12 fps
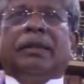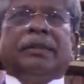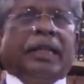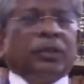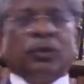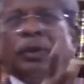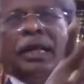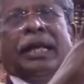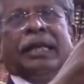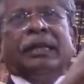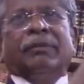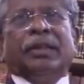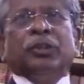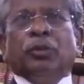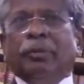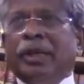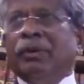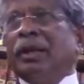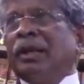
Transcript: There is no direct evidence to believe or